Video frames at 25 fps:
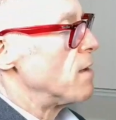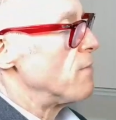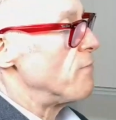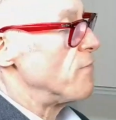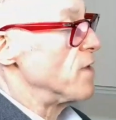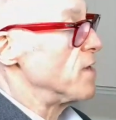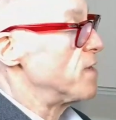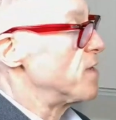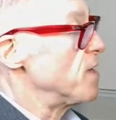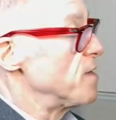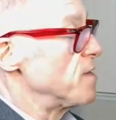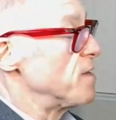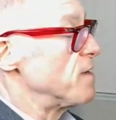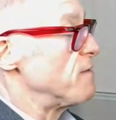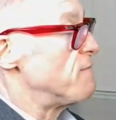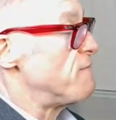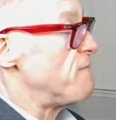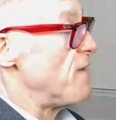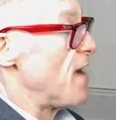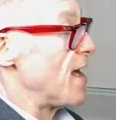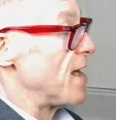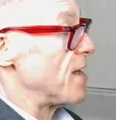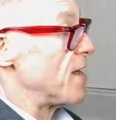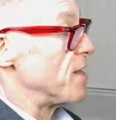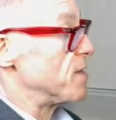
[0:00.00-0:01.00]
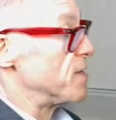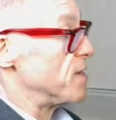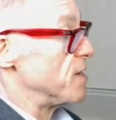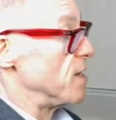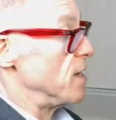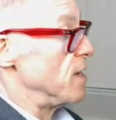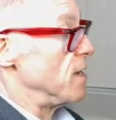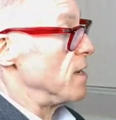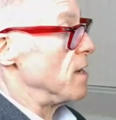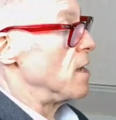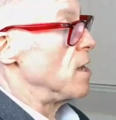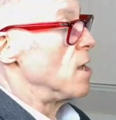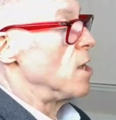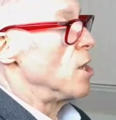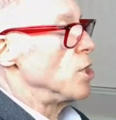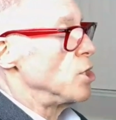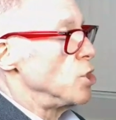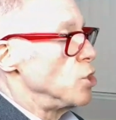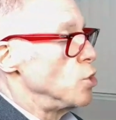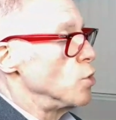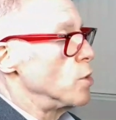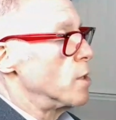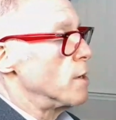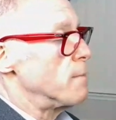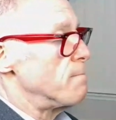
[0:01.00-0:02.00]
This isn't fantasy.
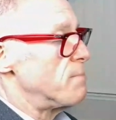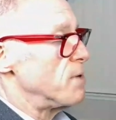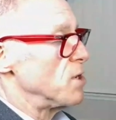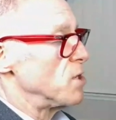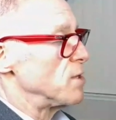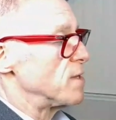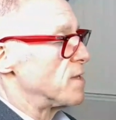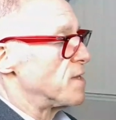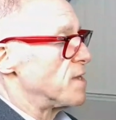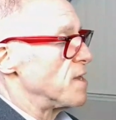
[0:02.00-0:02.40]
You can build